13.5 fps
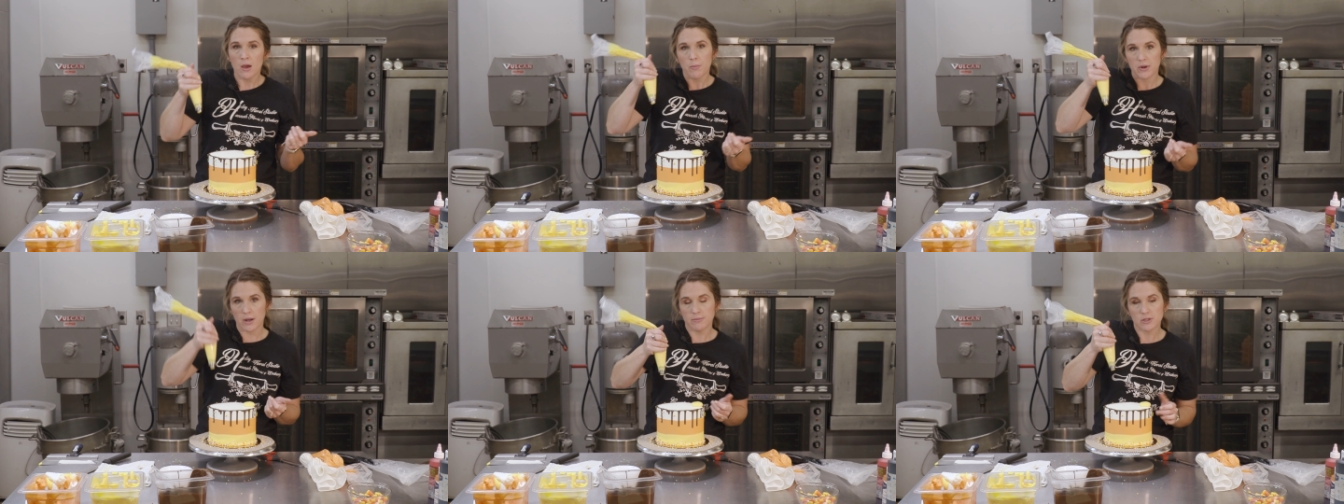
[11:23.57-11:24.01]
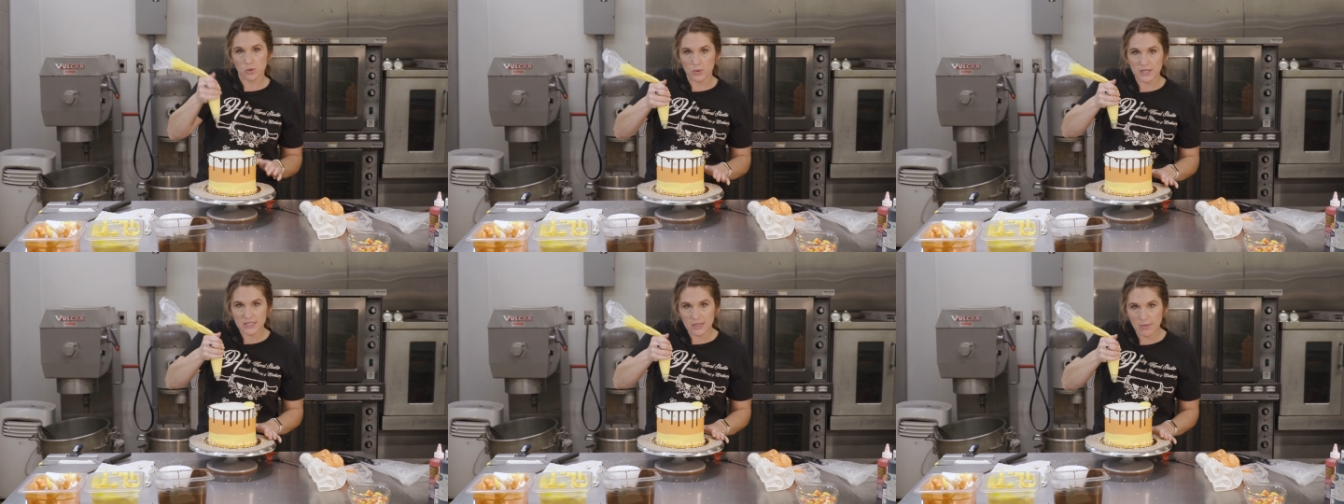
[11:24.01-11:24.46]
But I'm
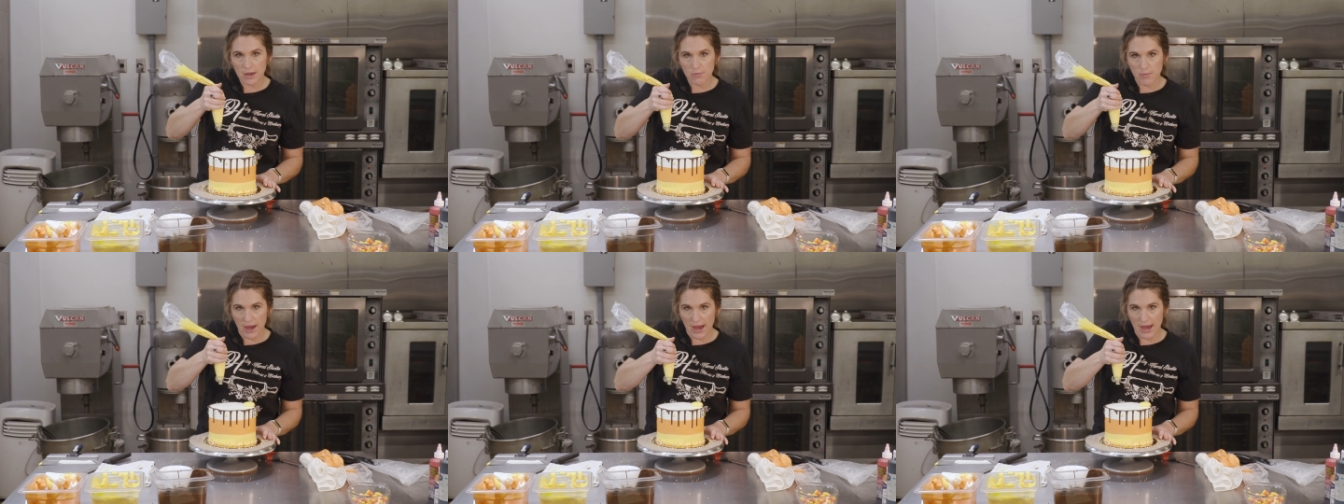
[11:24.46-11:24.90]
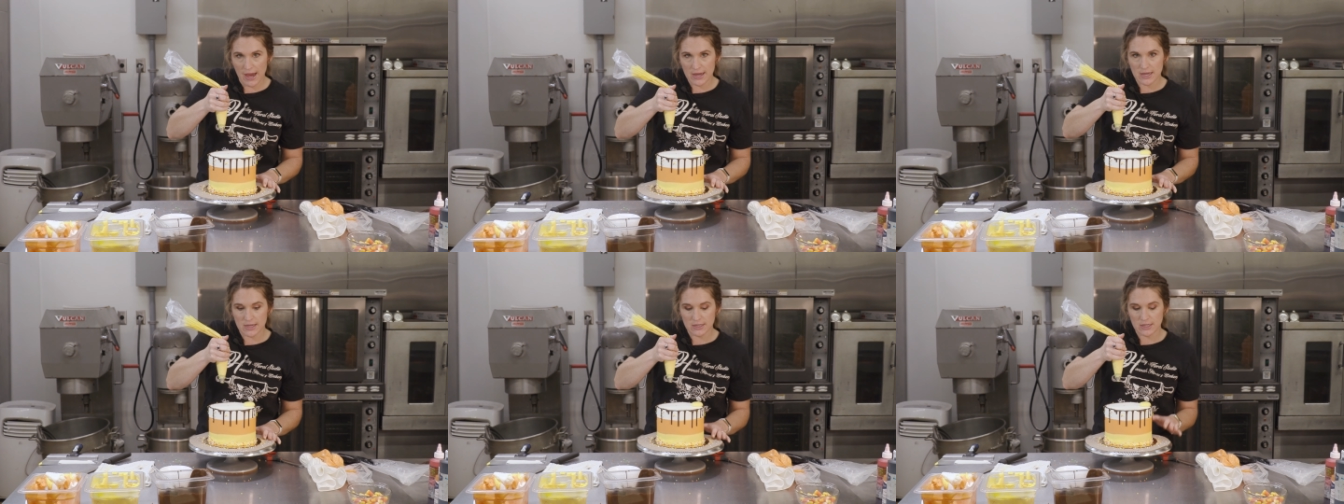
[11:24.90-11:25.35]
squeezing my
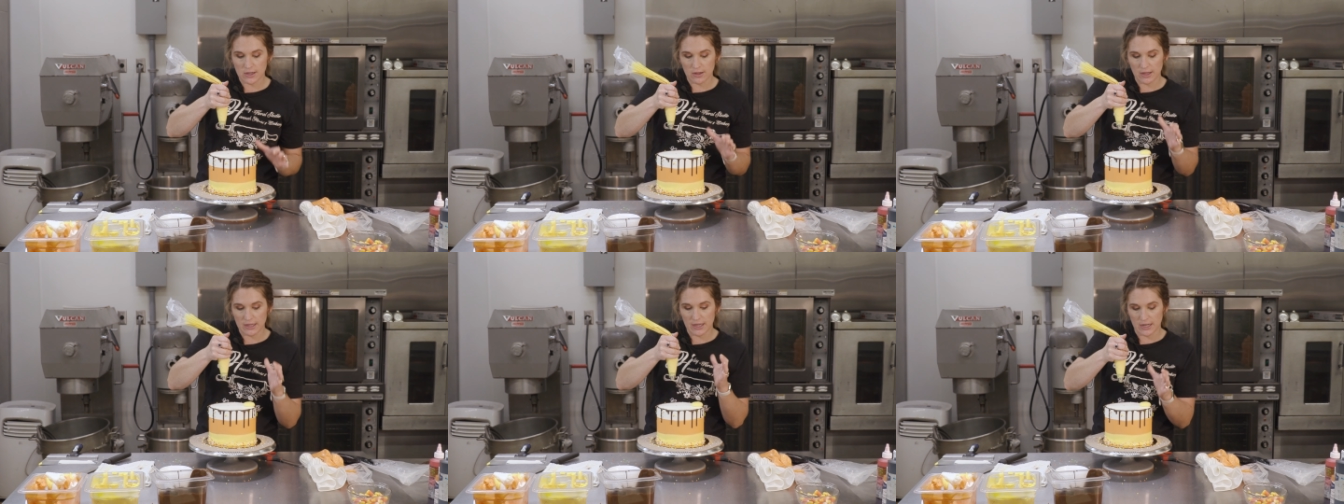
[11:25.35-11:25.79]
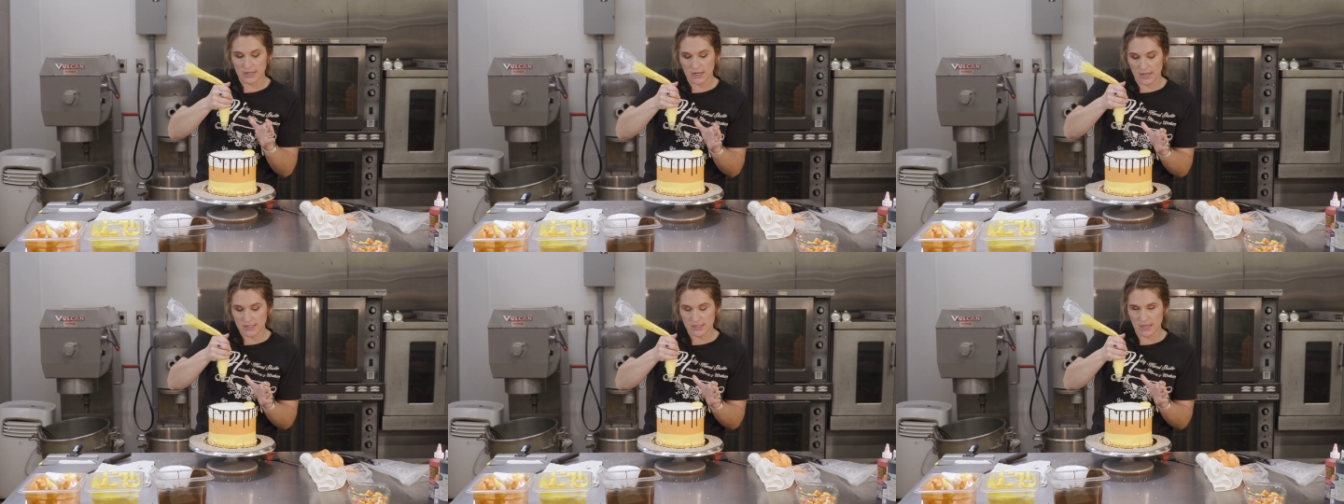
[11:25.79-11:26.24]
bag until I get a
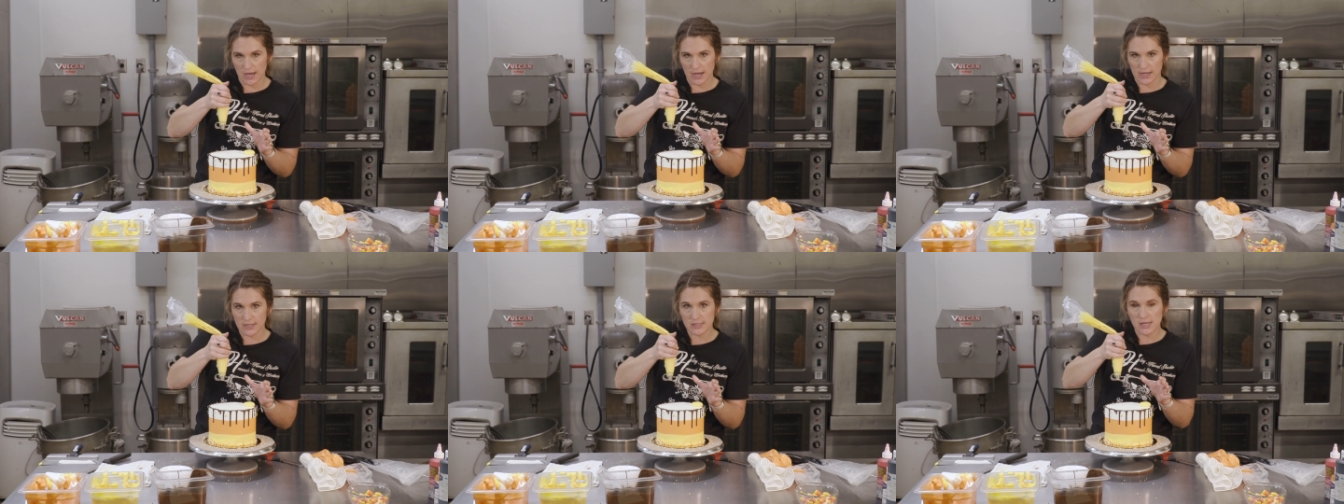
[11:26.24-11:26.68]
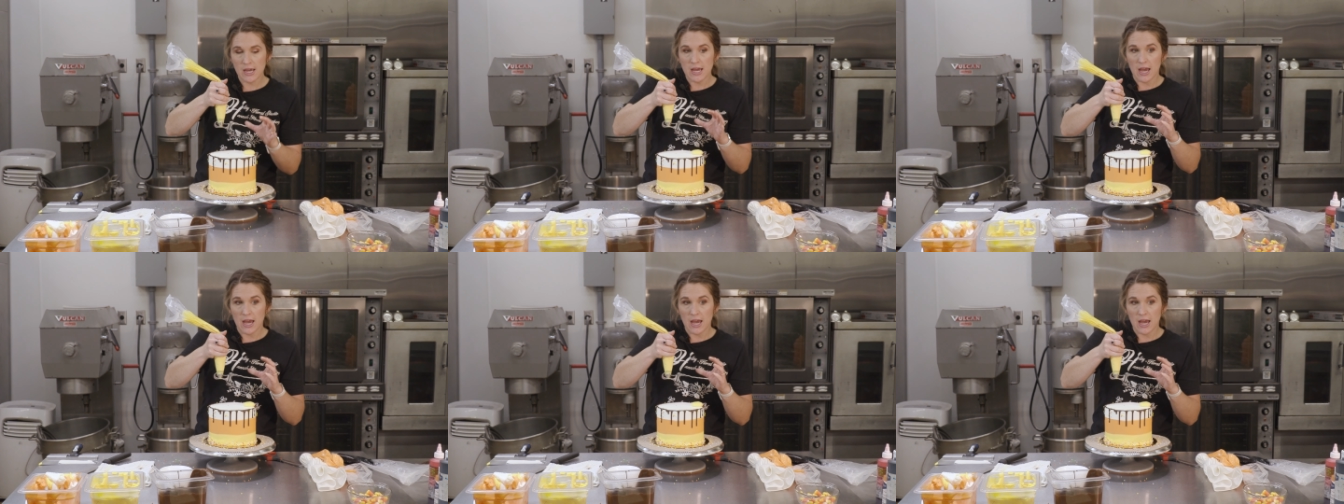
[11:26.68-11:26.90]
nice size,